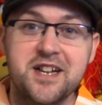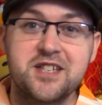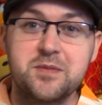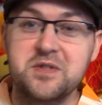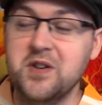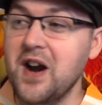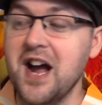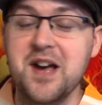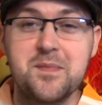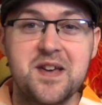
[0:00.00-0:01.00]
Hit
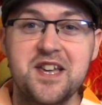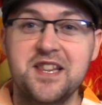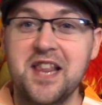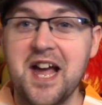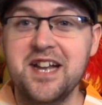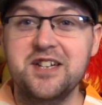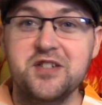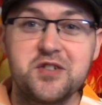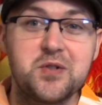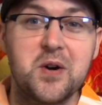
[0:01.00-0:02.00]
subscribe, hit like,
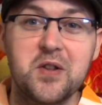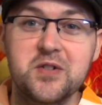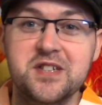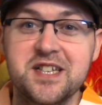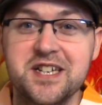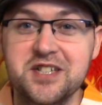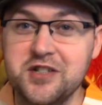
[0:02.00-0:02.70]
do all those things you're